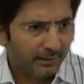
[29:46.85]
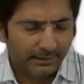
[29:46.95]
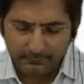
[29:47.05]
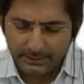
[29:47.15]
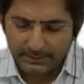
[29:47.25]

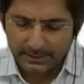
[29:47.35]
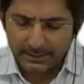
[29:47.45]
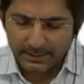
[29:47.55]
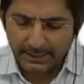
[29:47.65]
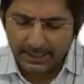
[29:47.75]
If they say
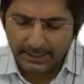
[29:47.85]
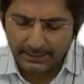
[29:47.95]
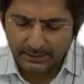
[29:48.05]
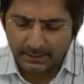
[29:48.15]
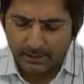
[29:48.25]

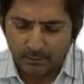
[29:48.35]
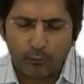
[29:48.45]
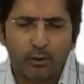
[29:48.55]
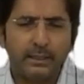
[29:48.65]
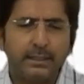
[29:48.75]
Shreya is
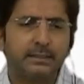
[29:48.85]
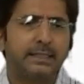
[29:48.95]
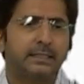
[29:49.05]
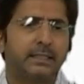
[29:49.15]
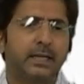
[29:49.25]
46